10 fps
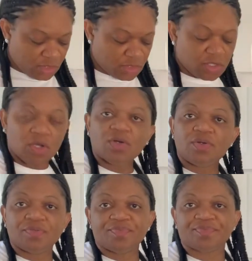So
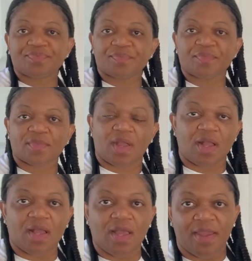
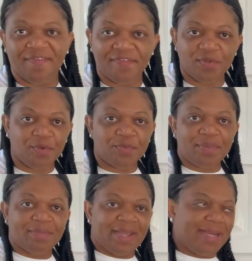if you know
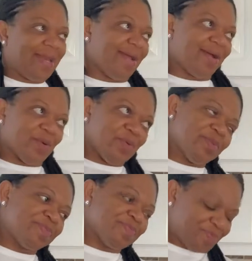me by now,
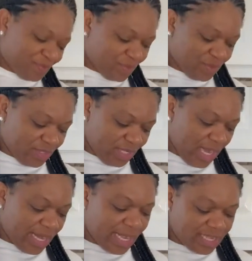
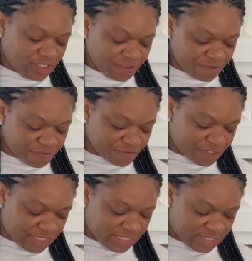I like to
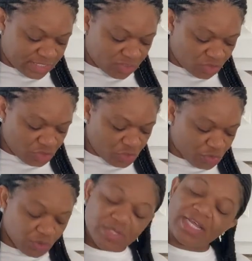freeze, or you'd
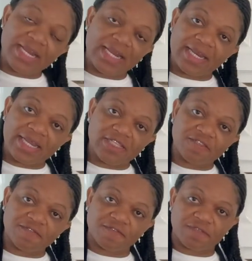know that I like to
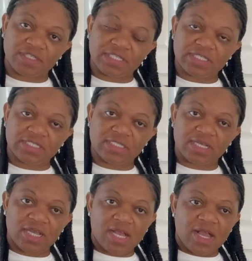freeze
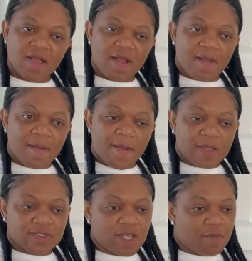
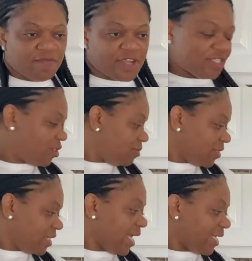some
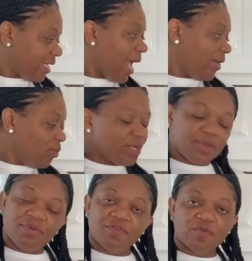vegetables that I know
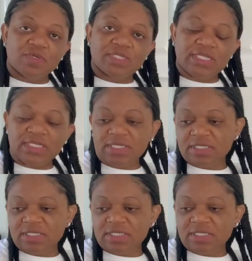can be frozen.